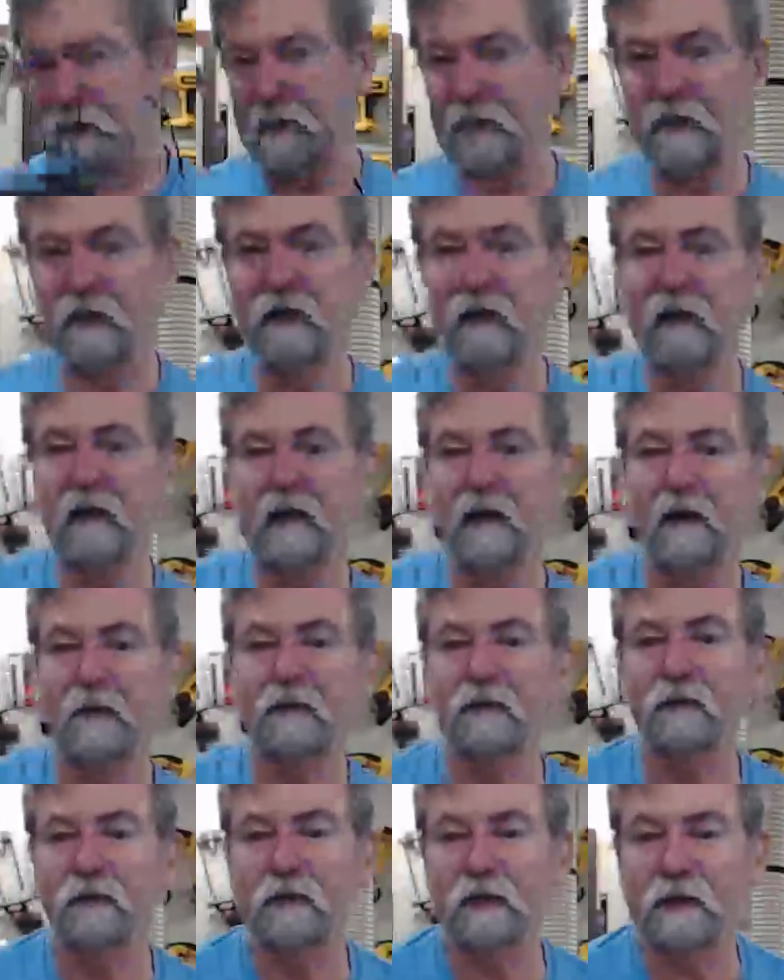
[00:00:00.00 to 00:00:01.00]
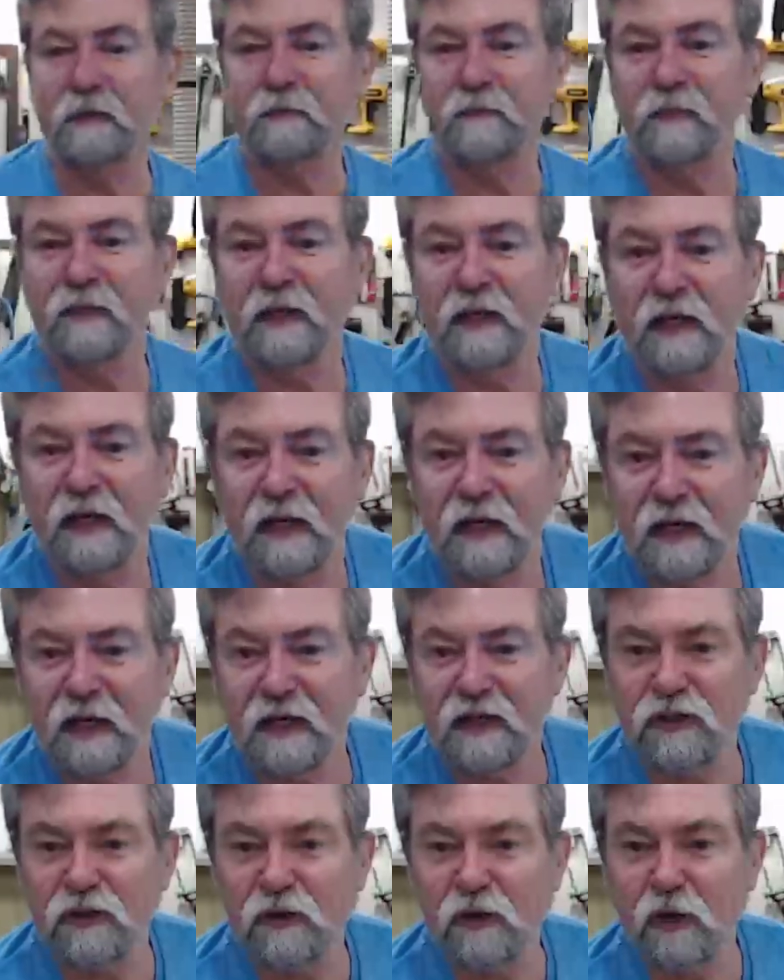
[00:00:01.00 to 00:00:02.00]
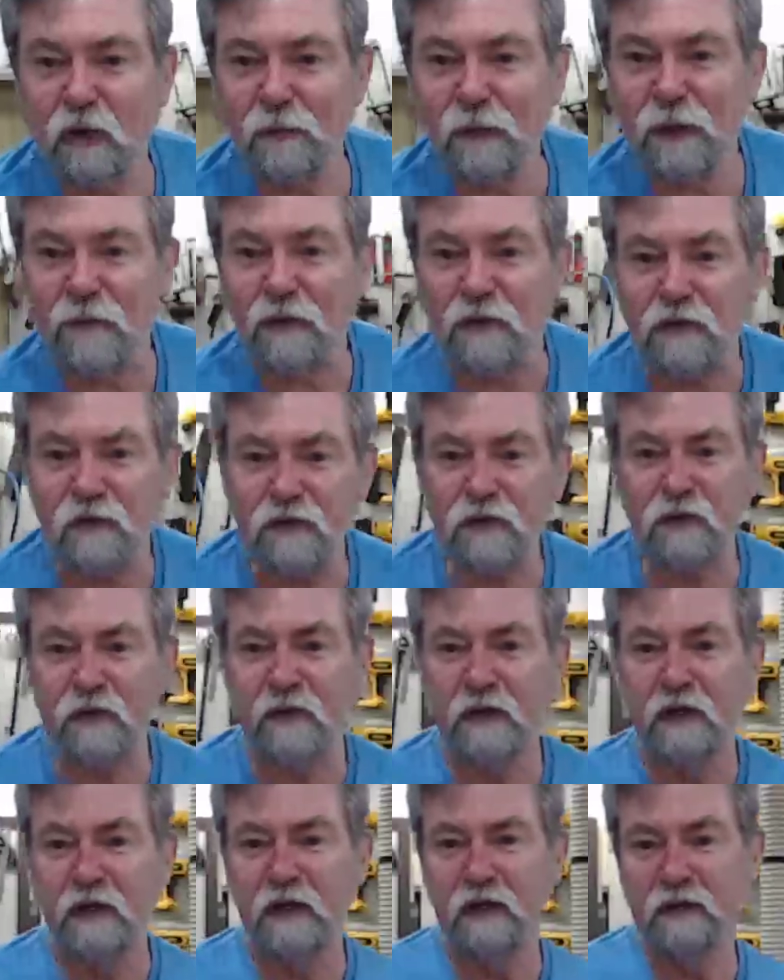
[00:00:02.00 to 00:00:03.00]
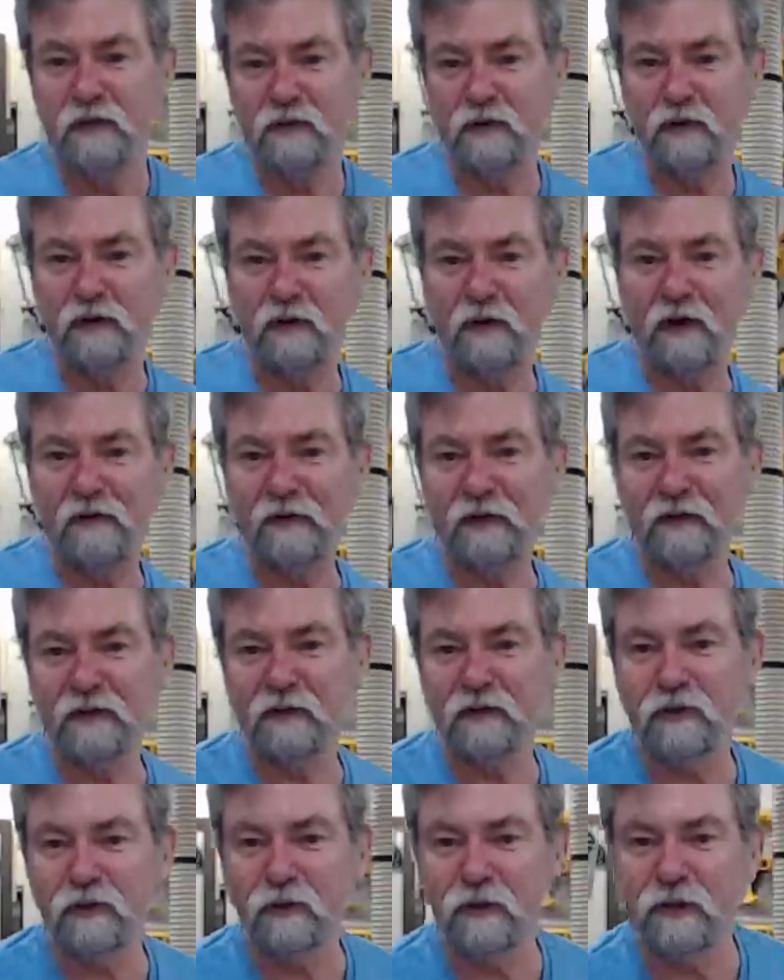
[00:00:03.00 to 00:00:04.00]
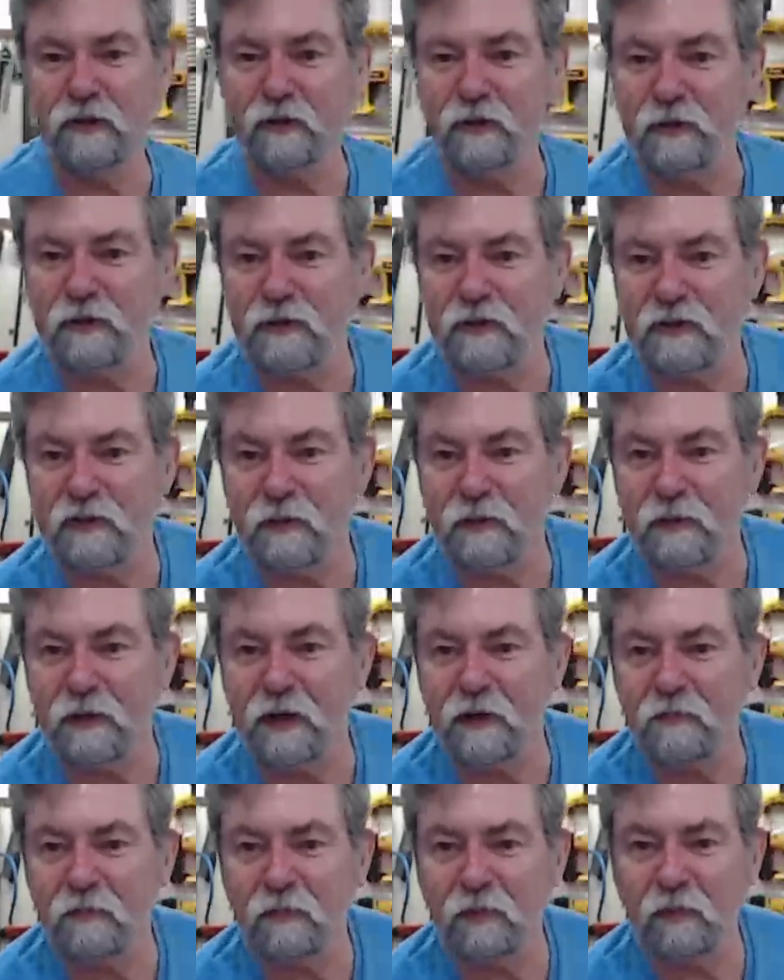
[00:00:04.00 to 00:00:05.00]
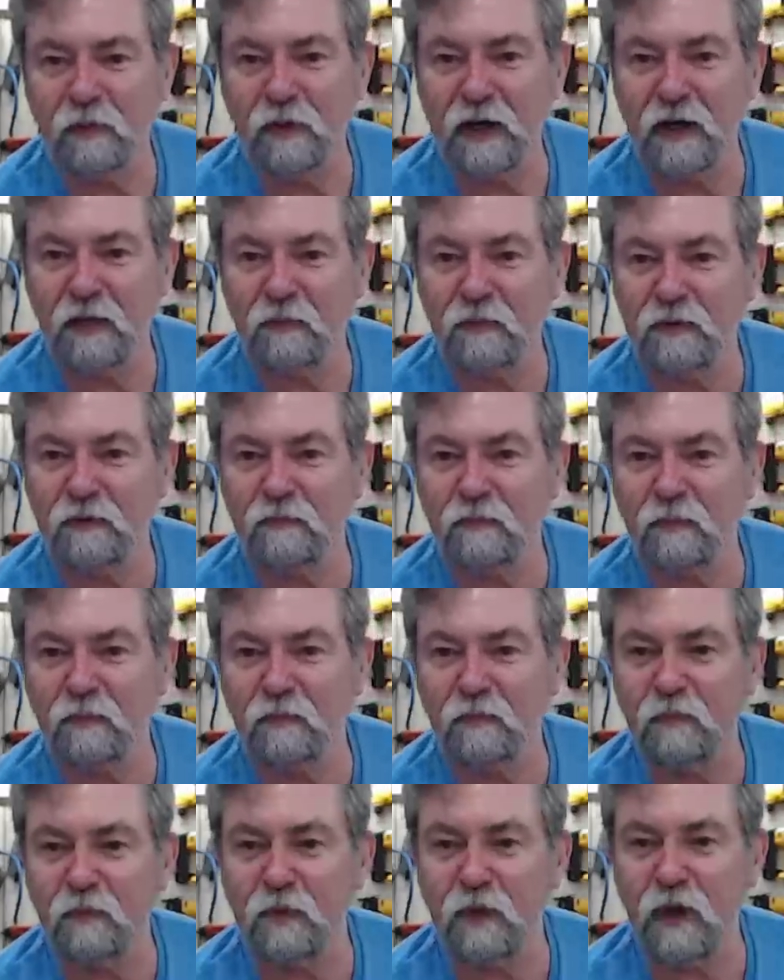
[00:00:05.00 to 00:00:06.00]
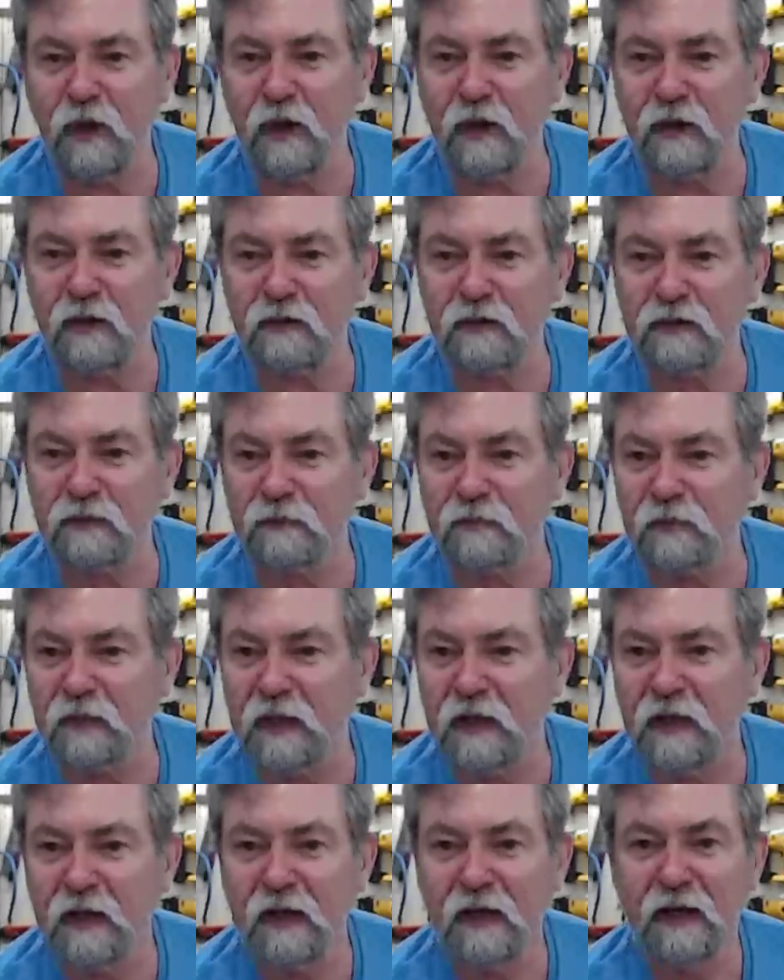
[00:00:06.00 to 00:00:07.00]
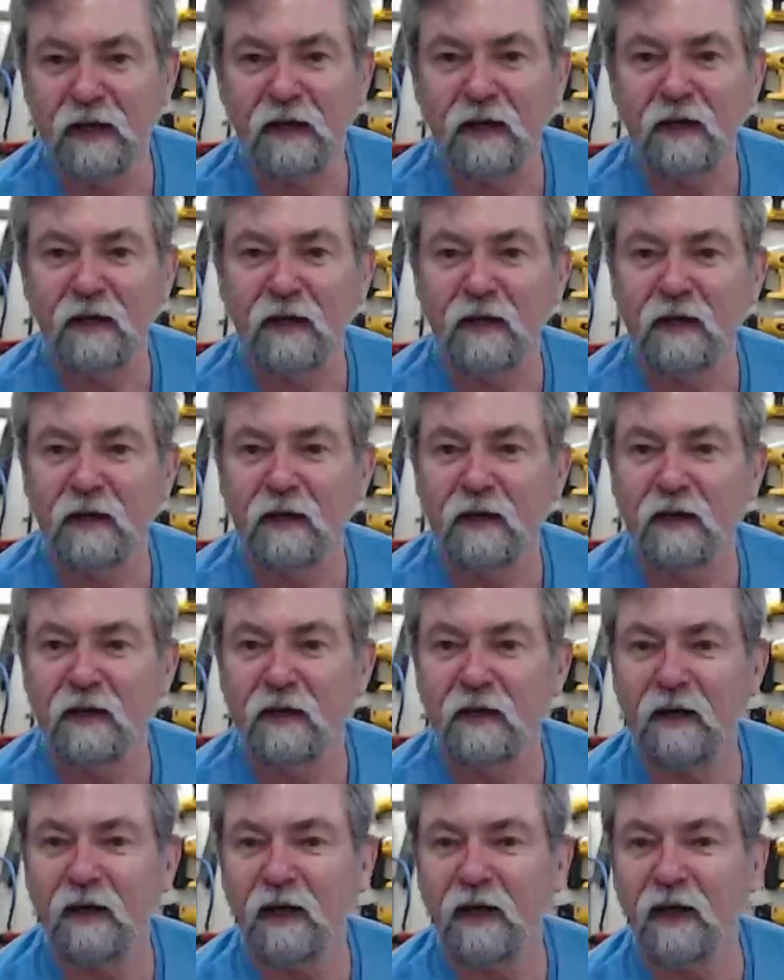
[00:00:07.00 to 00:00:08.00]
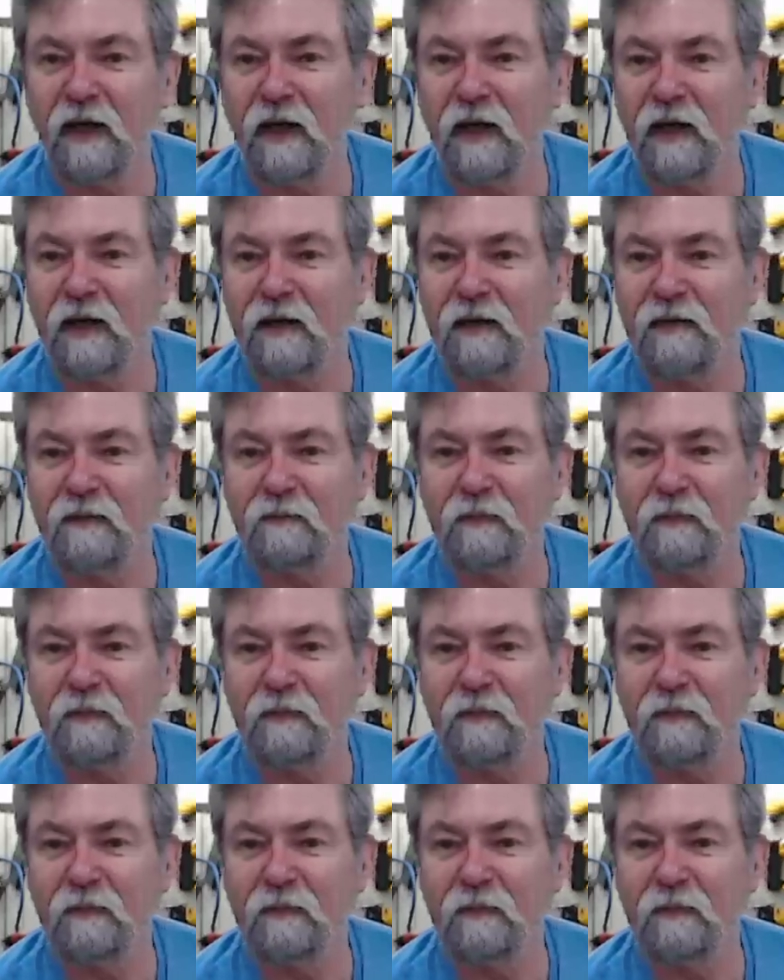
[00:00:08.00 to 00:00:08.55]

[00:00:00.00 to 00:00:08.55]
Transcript: How are we doing here? Heat joint all bubbles, screwdriver into joint, twist, separate, pull out with pliers. All